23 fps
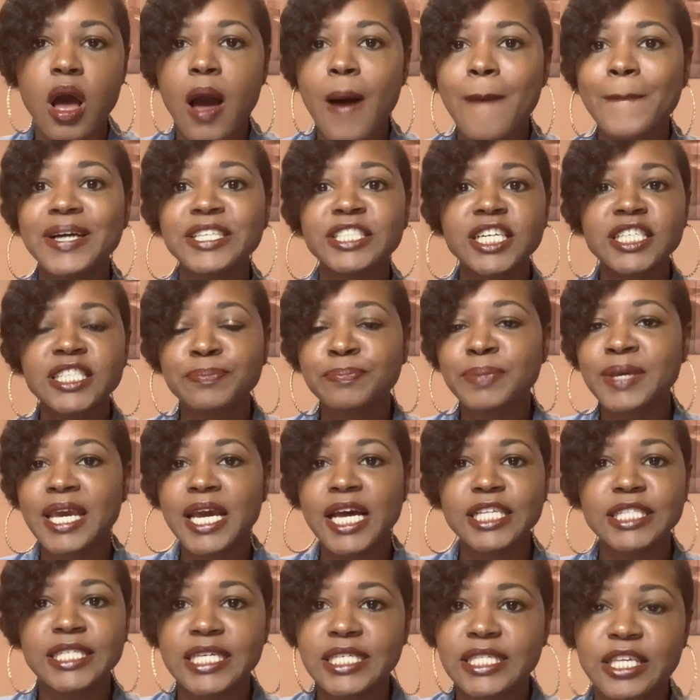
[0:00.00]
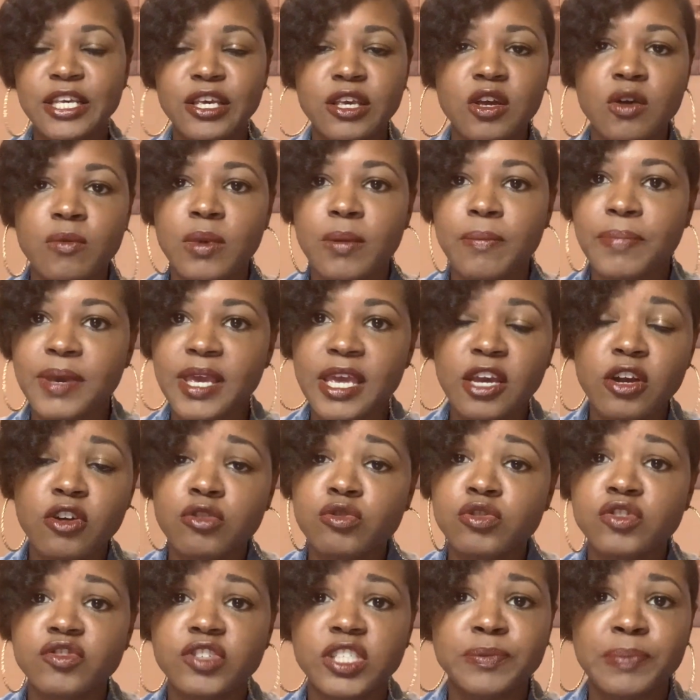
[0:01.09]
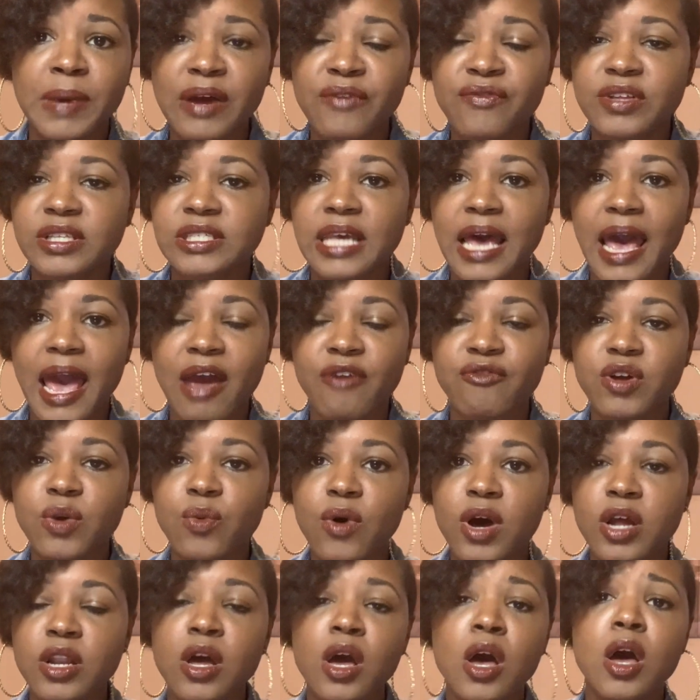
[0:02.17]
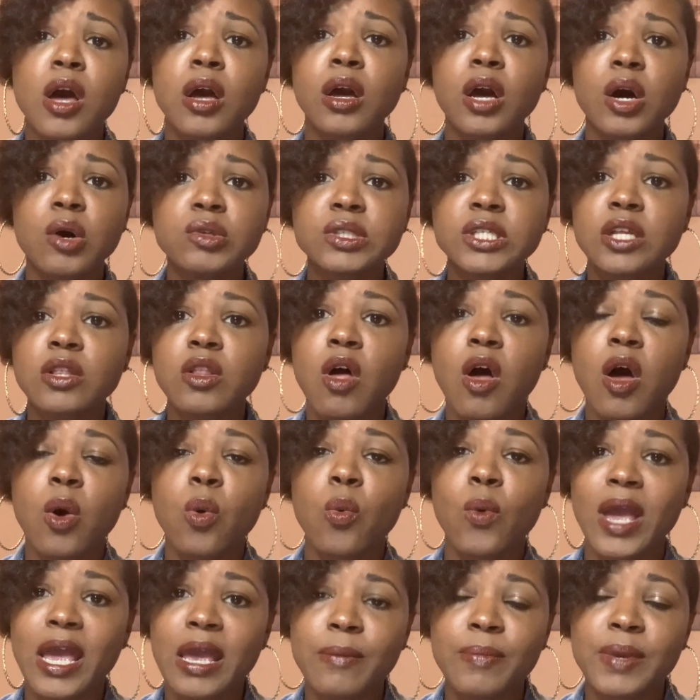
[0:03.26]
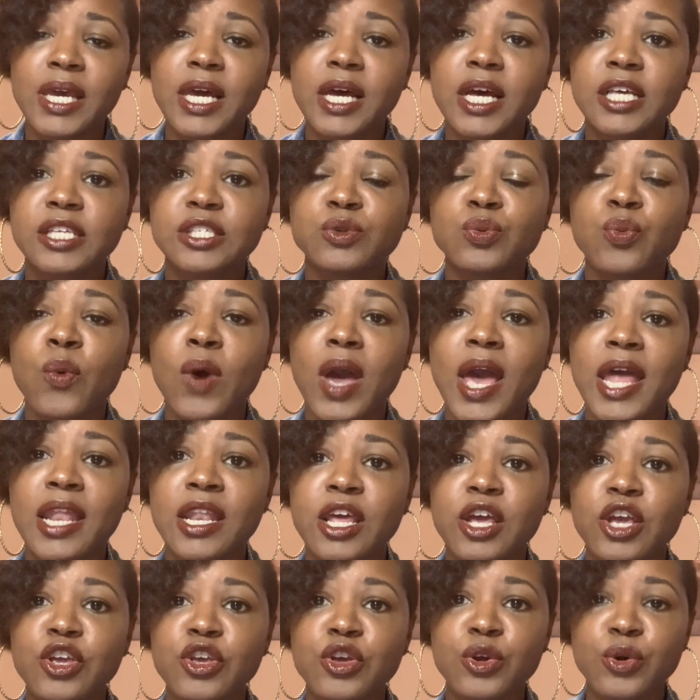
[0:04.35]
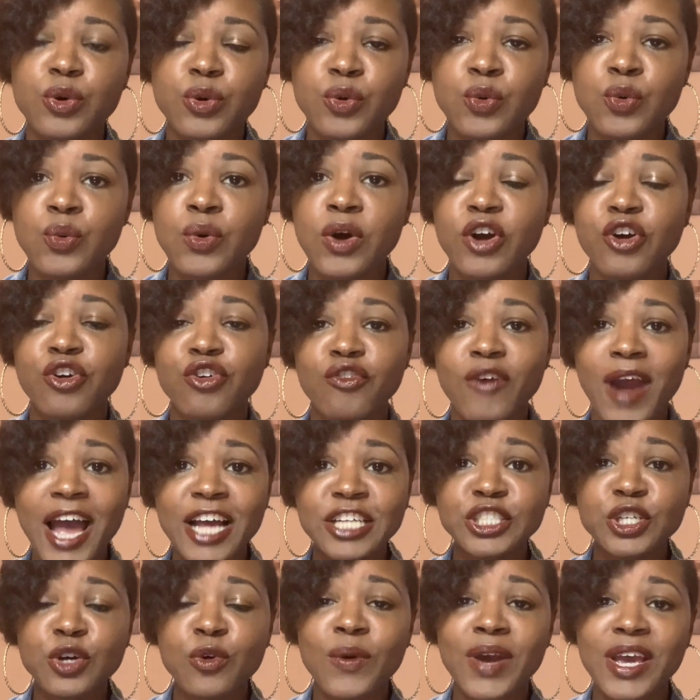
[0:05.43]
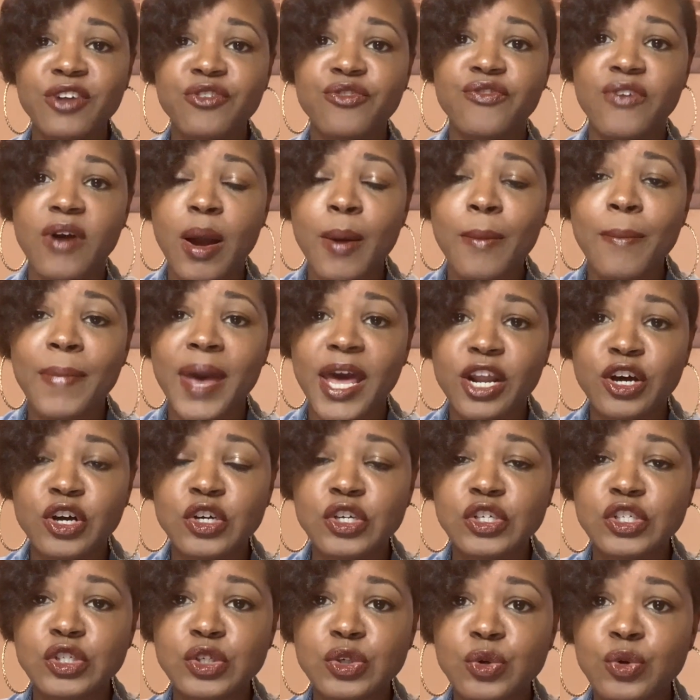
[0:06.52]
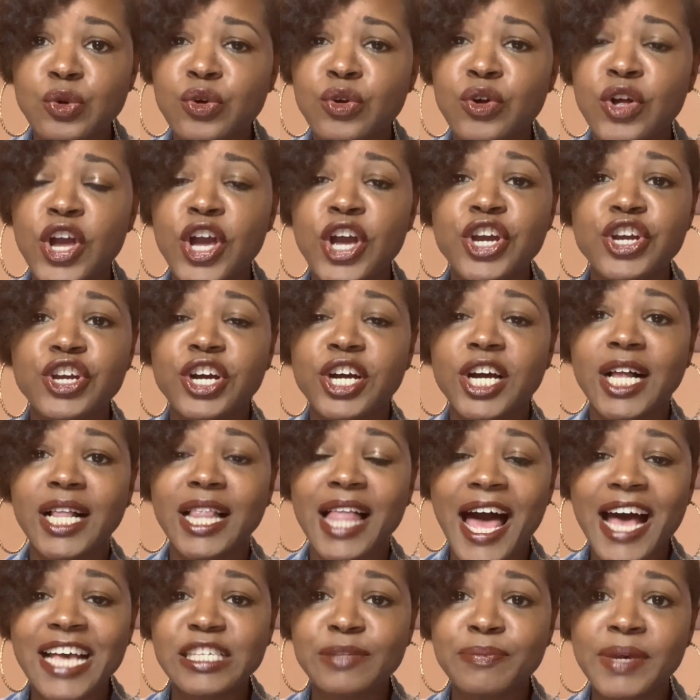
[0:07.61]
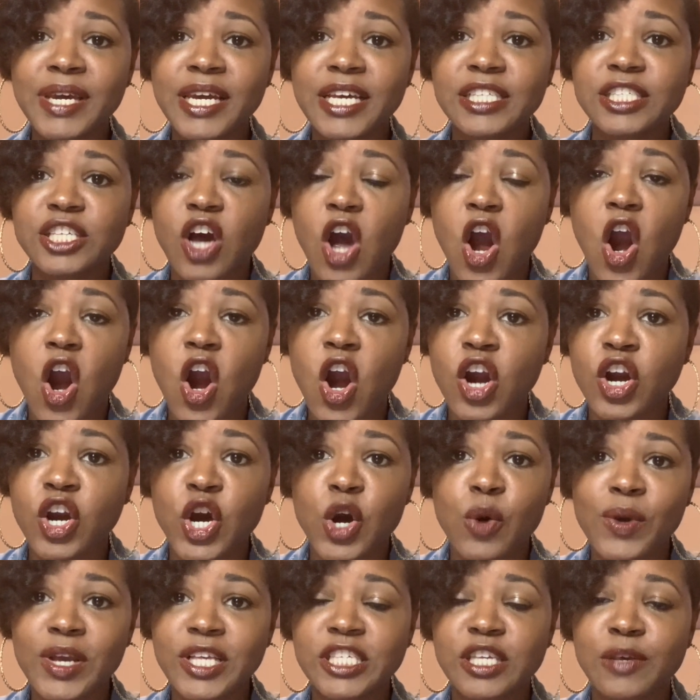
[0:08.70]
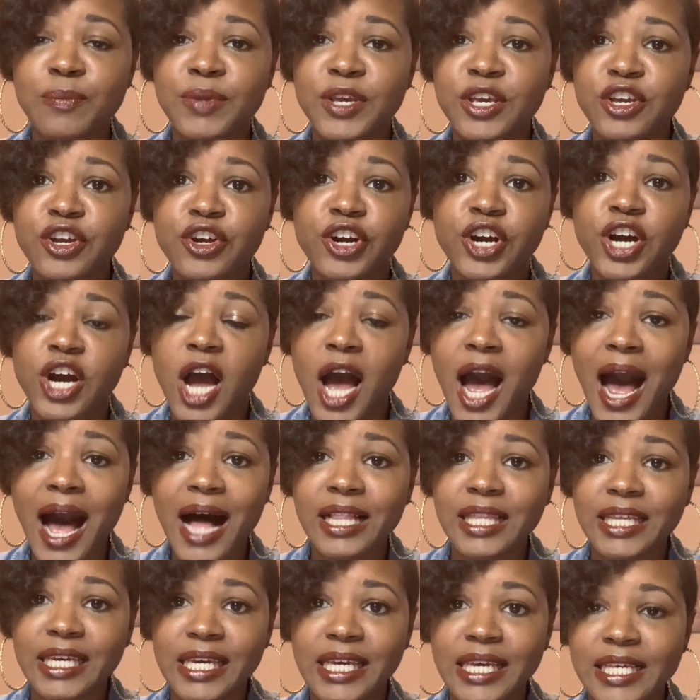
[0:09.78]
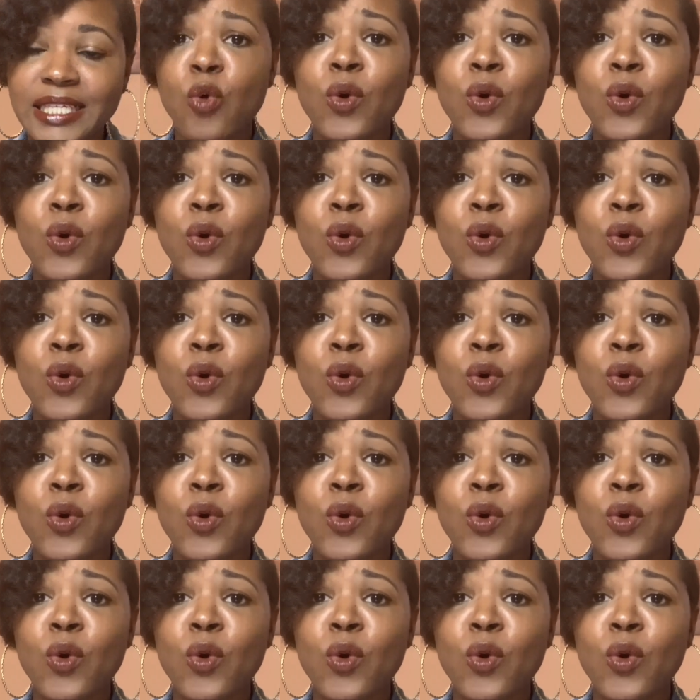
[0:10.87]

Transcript: But just being a decent human being who's respectful to everyone goes a long way because when you graduate from medical school, your classmates are going to be your colleagues.